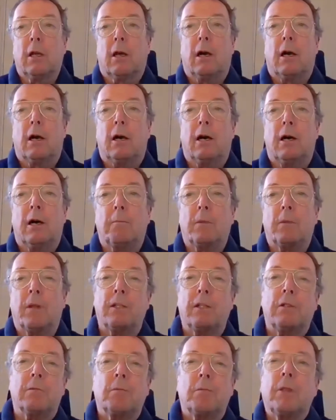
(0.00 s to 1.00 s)

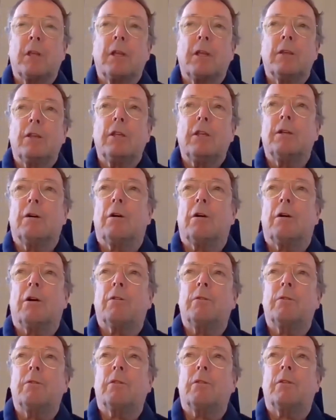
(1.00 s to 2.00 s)
On
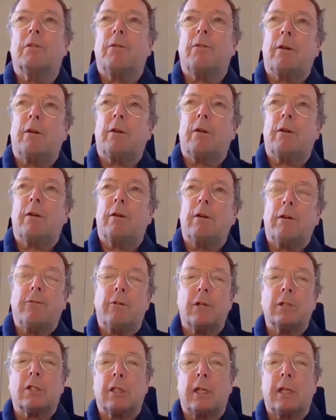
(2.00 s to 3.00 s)
the very first
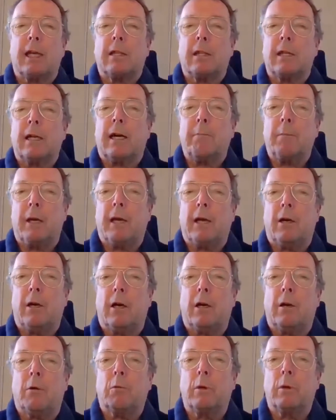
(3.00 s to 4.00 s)
day that I met
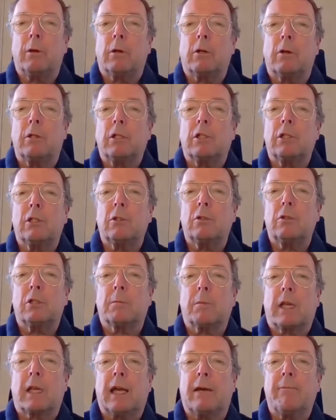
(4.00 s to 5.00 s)
her, we were going to do
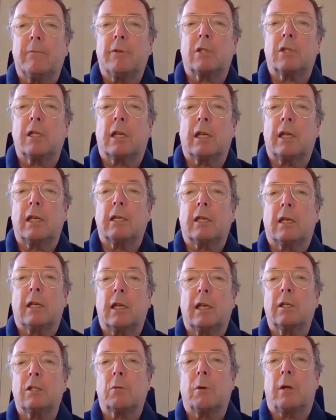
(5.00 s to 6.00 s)
some canvassing in
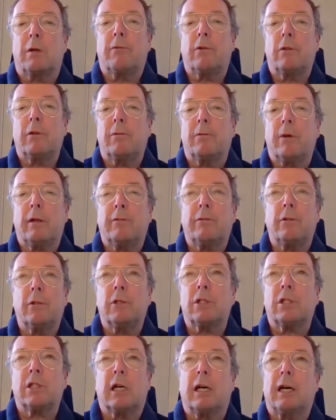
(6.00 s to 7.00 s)
Kingsway for the very
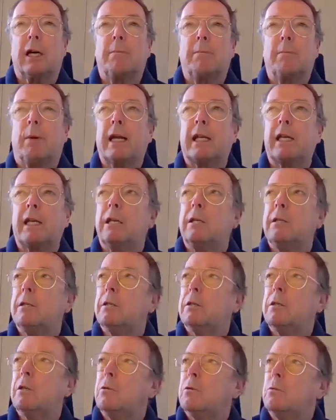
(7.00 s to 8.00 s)
first time back
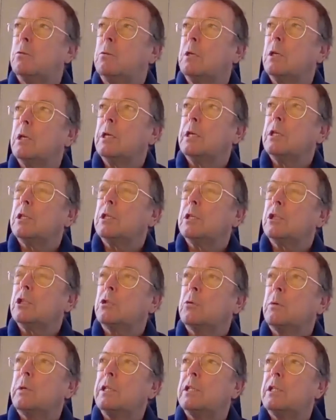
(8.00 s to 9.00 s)
in,
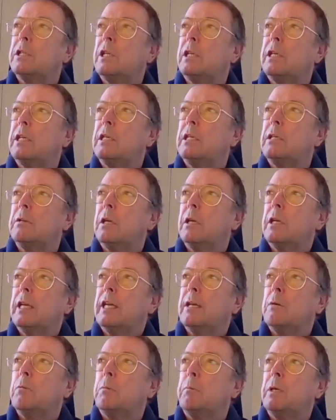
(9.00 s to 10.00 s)
it
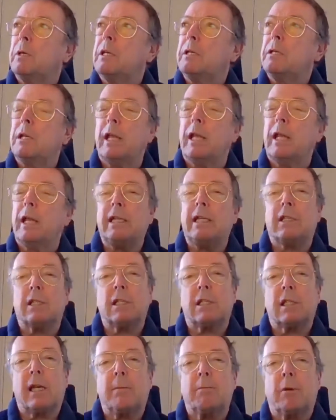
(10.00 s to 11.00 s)
would be late
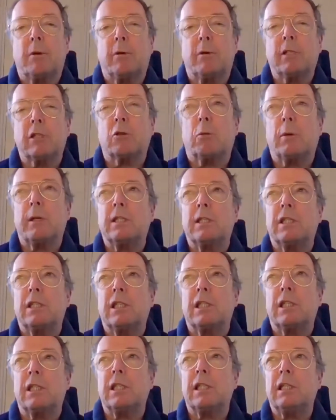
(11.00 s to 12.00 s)
December in
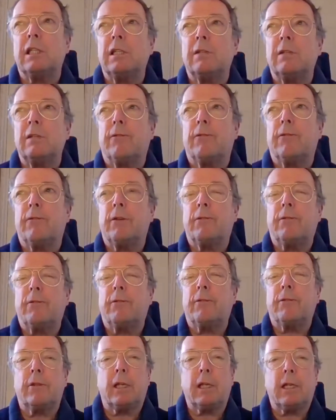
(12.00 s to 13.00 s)

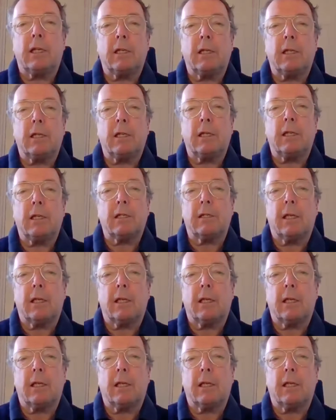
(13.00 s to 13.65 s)
2015, I think.